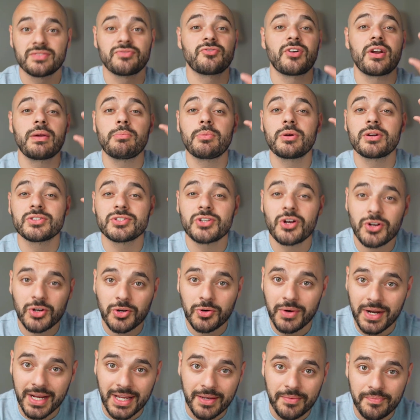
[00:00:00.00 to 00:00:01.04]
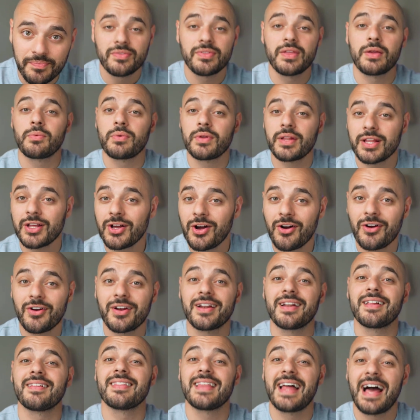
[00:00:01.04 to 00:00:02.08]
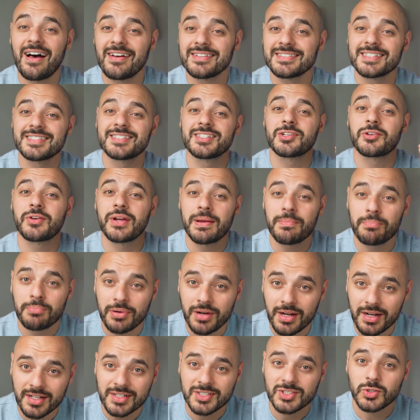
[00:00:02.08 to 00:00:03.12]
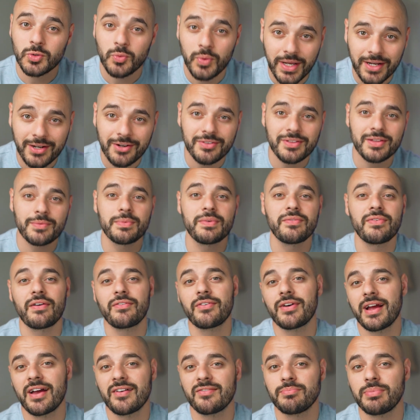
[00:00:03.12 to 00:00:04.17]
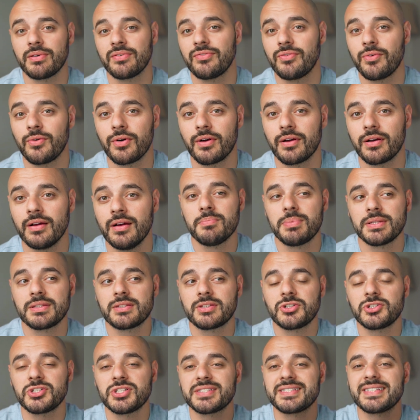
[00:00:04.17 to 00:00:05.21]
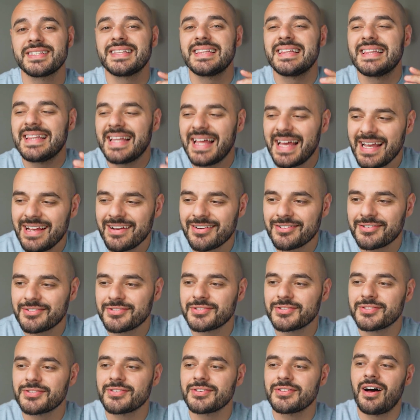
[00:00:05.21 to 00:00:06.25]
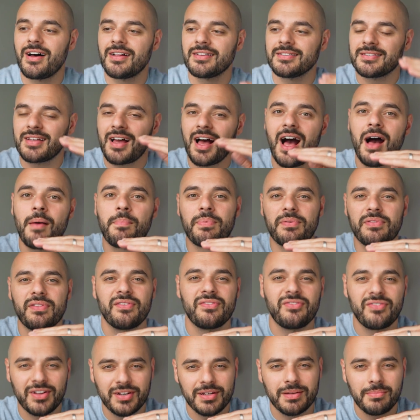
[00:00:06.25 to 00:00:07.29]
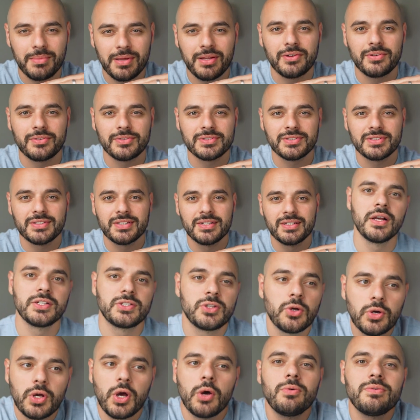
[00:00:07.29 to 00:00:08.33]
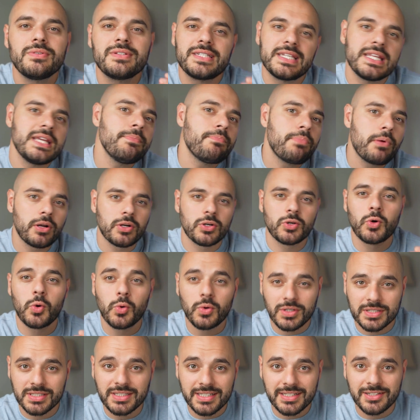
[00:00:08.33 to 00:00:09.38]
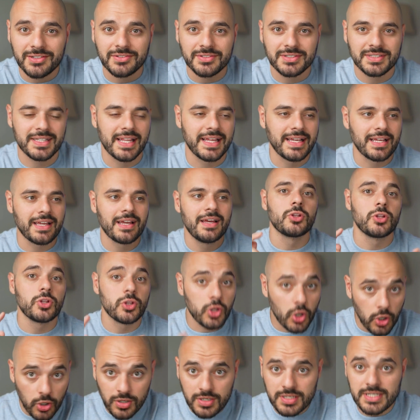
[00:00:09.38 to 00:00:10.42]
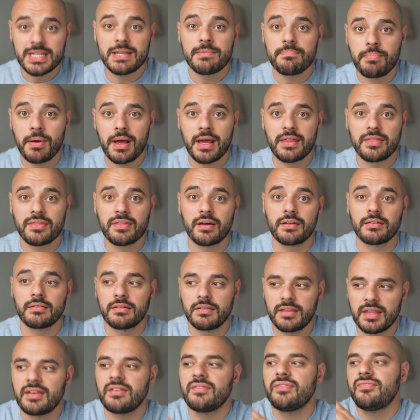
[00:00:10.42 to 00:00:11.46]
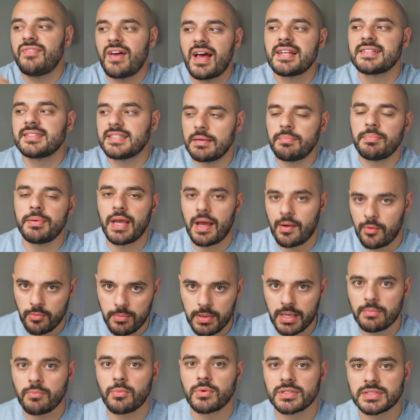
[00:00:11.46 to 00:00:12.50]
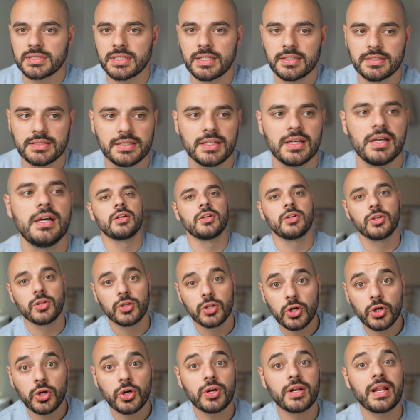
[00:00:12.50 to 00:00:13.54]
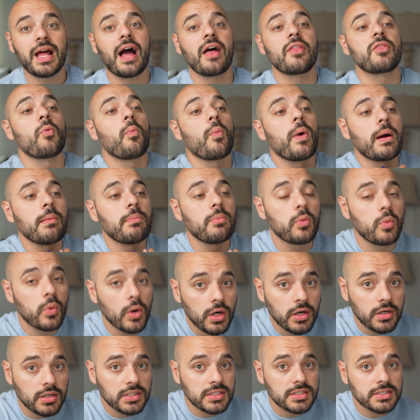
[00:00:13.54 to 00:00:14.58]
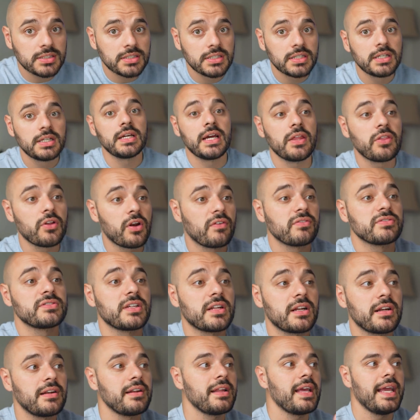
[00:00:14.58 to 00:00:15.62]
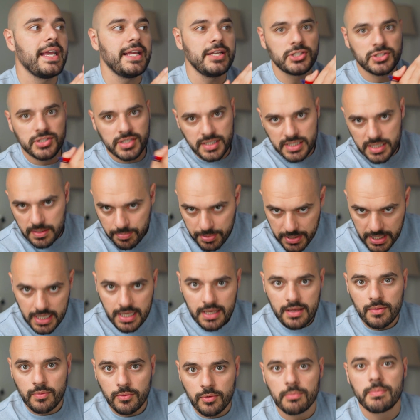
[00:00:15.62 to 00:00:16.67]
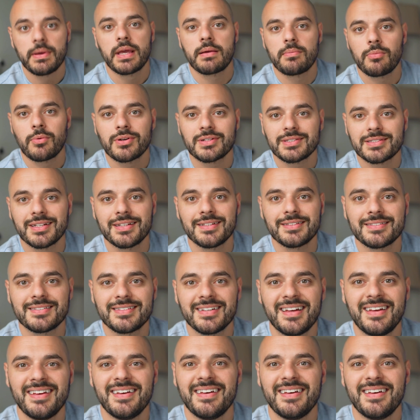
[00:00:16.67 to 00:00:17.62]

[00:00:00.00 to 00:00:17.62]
Frameworks are great. They really are and it allows us to create products quicker than we've ever have before. But they're just layers on top of the fundamentals. So go deep on core skills like learn deep Python, then FastAPI will make more sense. Learn how the web works and then all of a sudden, HTTP will make more sense.